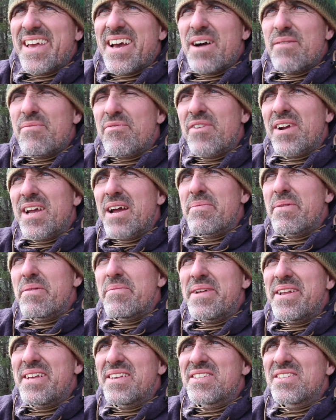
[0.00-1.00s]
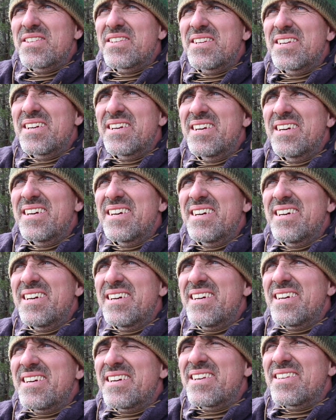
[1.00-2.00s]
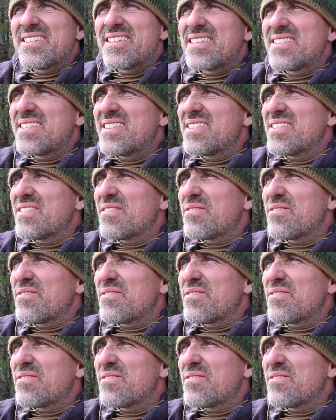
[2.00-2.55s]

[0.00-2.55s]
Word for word: of get up for a couple of minutes. He says he's